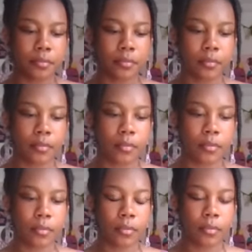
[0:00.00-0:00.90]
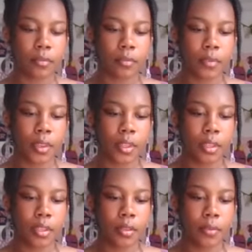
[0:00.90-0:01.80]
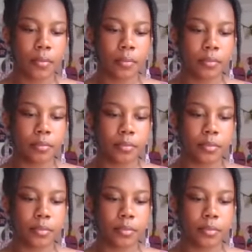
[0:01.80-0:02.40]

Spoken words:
(no one is talking)